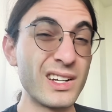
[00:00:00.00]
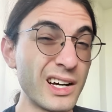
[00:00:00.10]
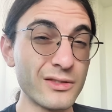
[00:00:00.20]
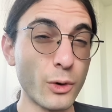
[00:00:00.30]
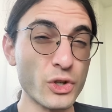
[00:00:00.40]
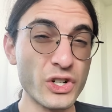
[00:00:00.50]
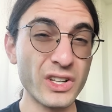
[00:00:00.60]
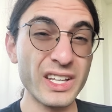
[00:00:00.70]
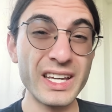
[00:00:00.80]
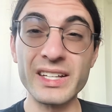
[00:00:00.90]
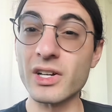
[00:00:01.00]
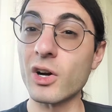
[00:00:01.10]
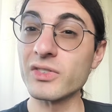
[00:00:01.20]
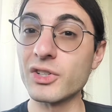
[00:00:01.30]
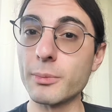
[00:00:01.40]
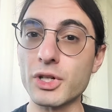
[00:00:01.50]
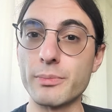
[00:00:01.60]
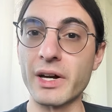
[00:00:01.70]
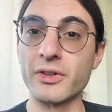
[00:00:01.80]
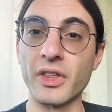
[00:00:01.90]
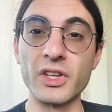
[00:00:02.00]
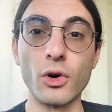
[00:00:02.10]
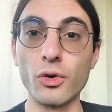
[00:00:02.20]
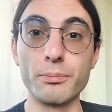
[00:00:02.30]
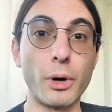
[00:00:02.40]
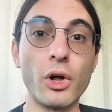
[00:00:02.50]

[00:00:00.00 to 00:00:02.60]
Unfortunately, it's hard to do much better than the old